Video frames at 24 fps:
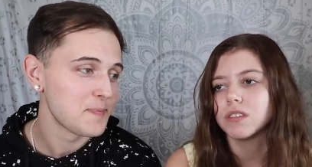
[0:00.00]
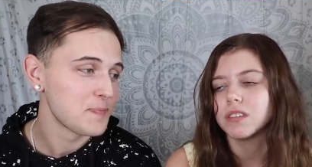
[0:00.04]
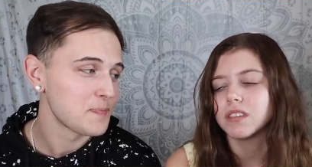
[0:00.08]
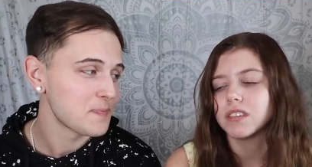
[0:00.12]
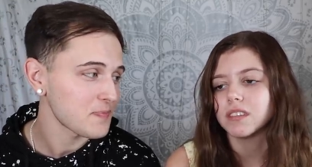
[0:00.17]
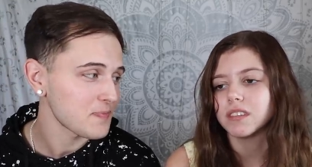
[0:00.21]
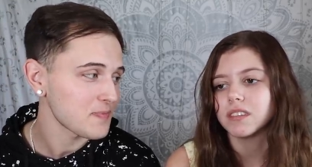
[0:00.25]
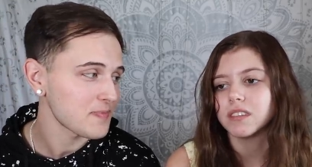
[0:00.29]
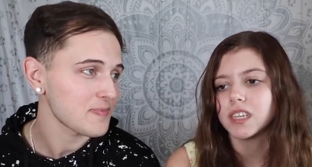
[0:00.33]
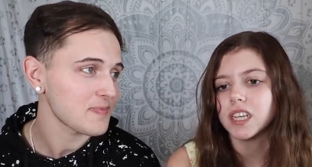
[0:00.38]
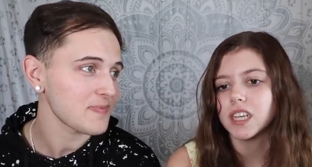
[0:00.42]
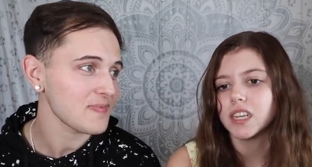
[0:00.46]
Speaker 1: to
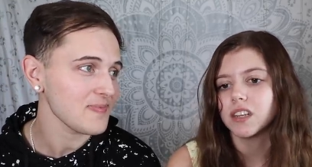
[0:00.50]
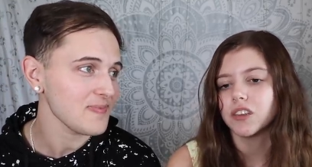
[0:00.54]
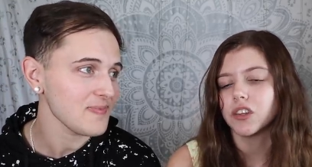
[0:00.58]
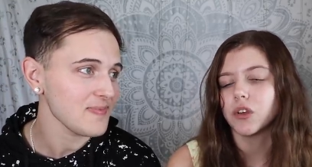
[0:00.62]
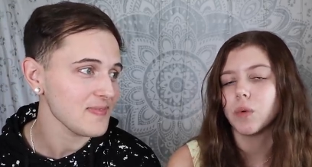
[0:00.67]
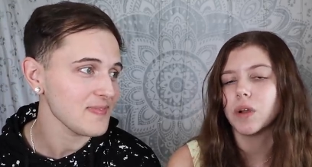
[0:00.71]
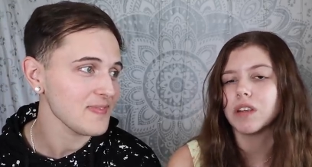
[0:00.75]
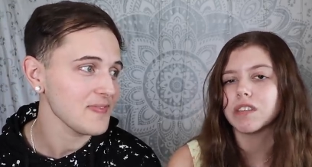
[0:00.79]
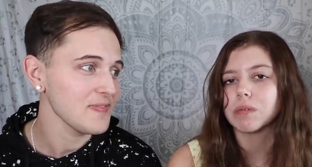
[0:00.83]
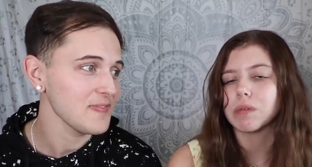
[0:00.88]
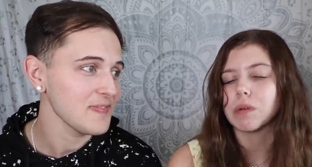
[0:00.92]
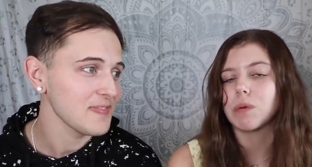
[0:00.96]
succeed in the
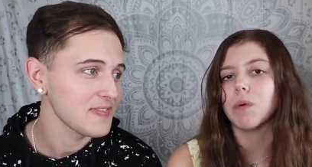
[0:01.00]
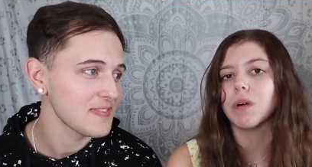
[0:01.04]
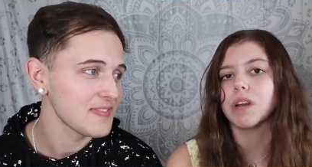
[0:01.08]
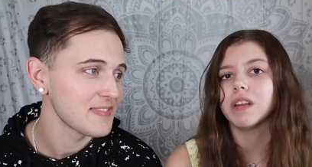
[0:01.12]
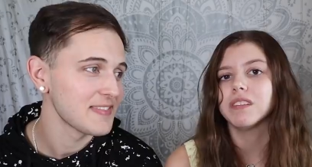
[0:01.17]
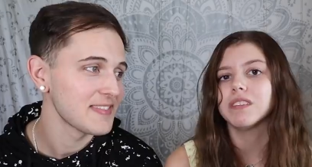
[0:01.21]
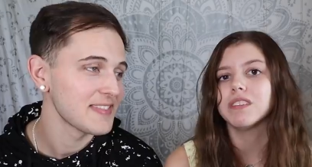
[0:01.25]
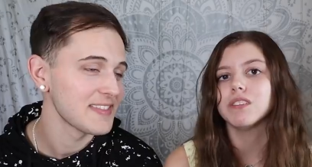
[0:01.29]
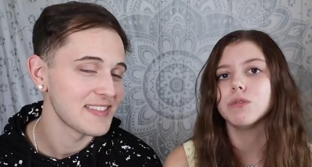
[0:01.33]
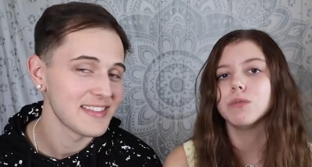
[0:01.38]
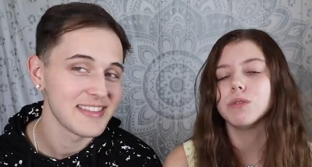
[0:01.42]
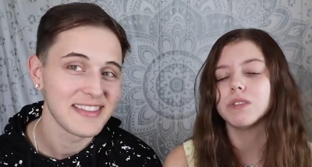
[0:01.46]
ways that we want
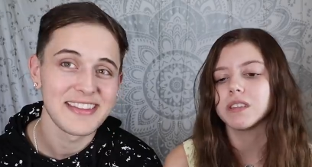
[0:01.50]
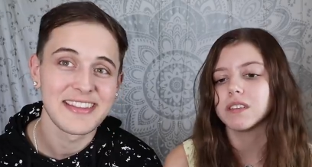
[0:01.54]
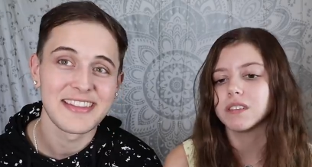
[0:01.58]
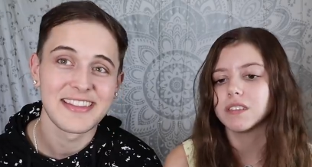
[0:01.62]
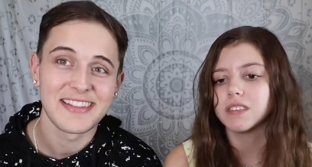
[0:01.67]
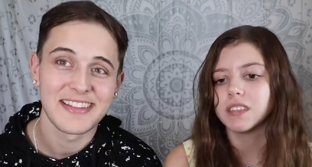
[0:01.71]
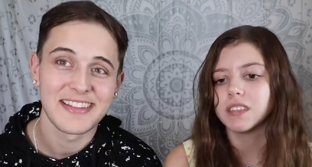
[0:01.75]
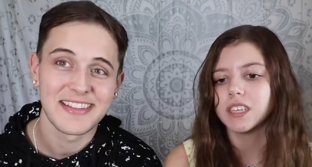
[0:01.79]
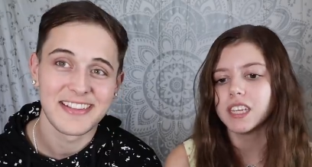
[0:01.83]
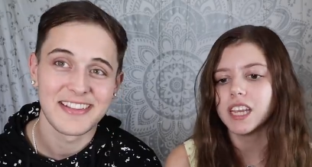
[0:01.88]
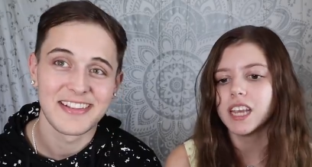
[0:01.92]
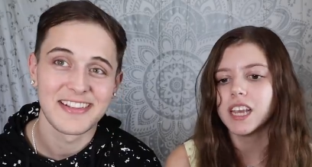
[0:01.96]
us to
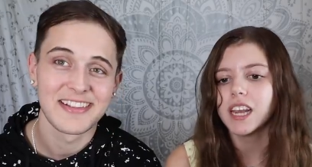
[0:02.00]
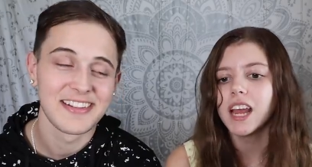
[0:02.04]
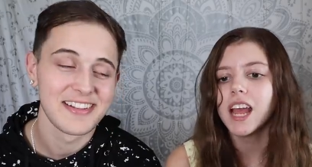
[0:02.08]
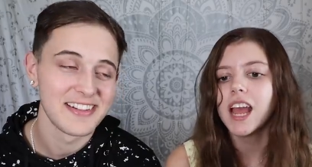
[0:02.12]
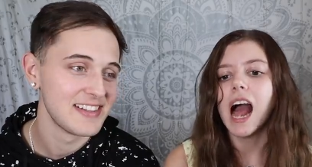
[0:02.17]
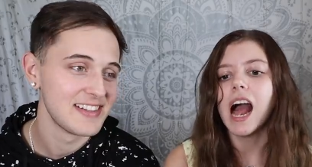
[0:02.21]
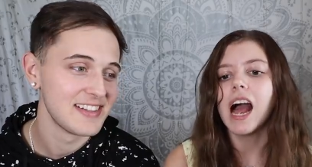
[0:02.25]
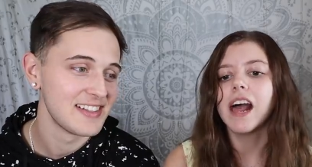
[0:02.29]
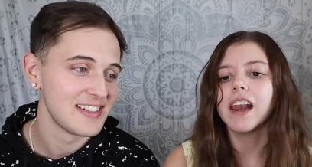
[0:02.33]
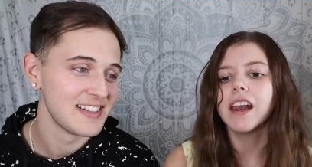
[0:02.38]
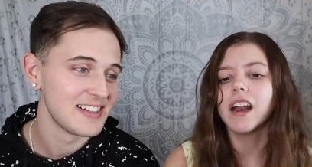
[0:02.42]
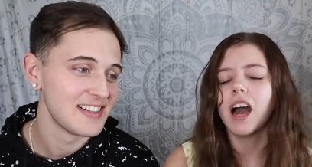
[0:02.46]
succeed.
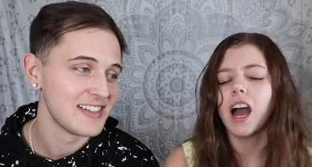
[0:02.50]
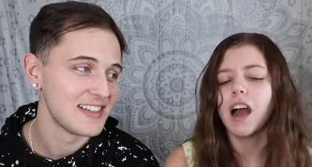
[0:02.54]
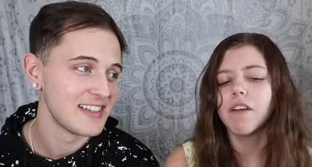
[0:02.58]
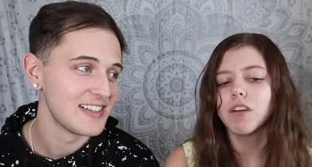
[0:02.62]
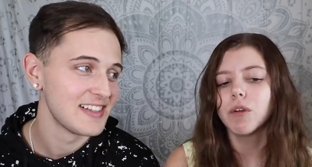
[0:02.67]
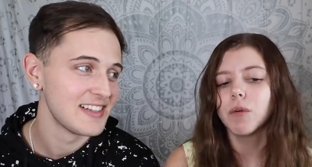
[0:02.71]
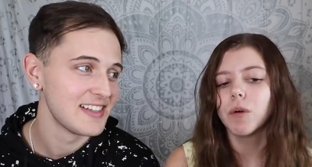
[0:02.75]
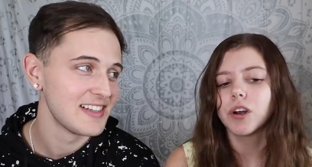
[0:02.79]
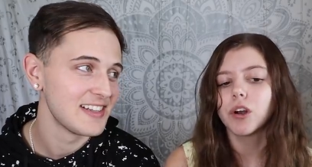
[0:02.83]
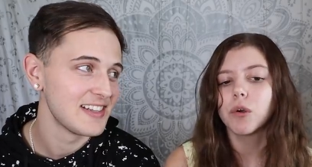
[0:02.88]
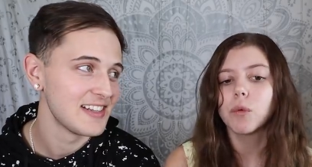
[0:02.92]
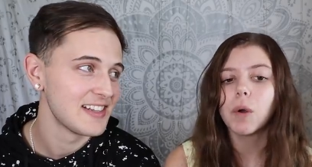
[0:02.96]
And
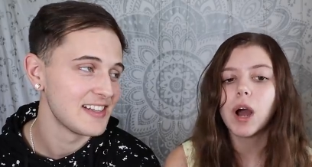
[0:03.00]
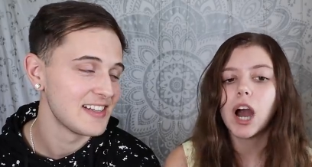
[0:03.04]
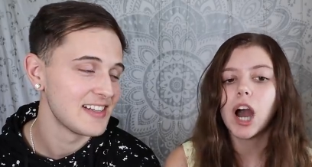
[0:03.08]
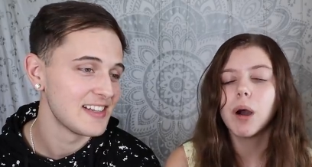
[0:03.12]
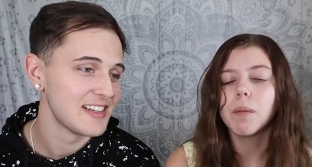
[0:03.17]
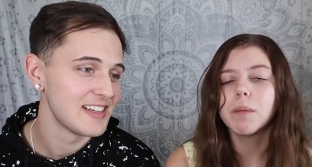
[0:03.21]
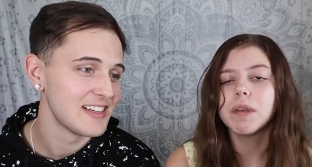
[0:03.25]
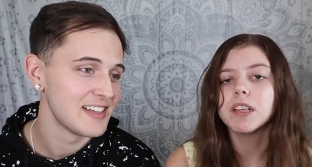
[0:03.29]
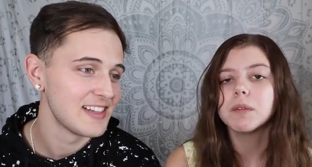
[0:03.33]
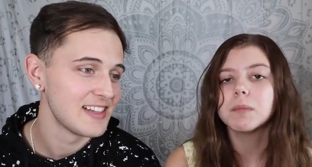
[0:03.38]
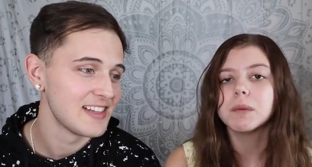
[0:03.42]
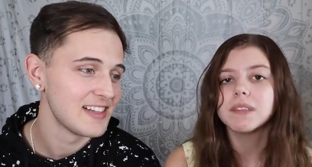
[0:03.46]
everyone around
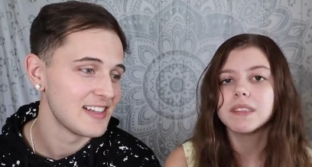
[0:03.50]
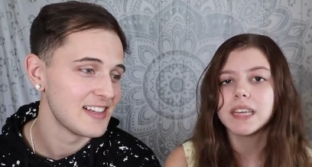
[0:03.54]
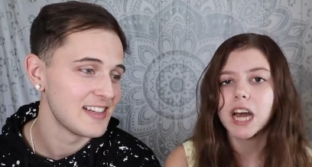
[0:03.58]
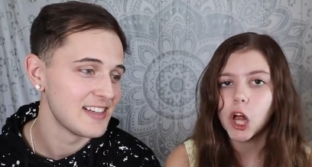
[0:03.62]
me has been